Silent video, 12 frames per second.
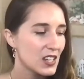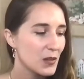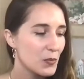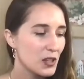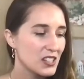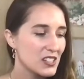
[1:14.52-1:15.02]

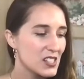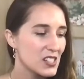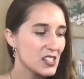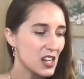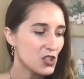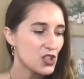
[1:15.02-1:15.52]
been
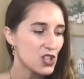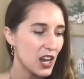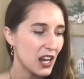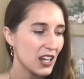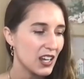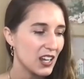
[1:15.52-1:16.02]
such
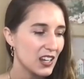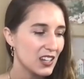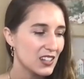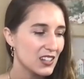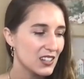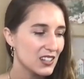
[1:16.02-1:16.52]
a
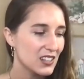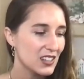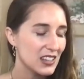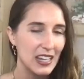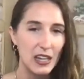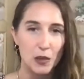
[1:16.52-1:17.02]

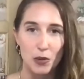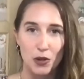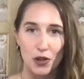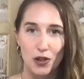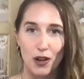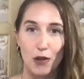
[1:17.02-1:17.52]

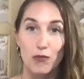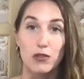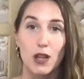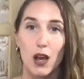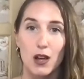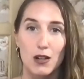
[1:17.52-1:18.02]
labor of
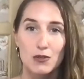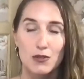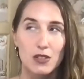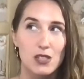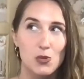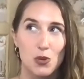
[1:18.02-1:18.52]
love
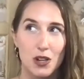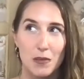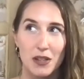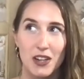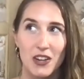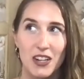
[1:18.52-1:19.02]
is what I'm
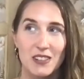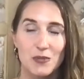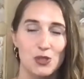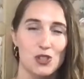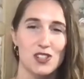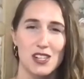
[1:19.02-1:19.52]
hearing,
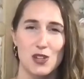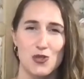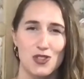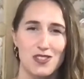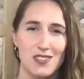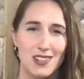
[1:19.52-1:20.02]
which is
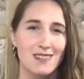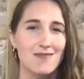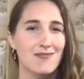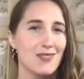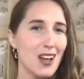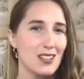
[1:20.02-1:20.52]
interesting,
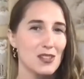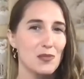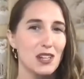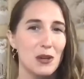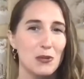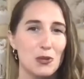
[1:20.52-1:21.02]
not
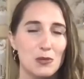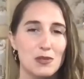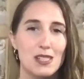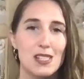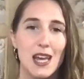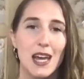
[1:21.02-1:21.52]
something I would
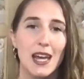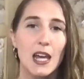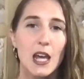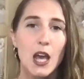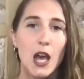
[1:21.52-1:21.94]
normally say,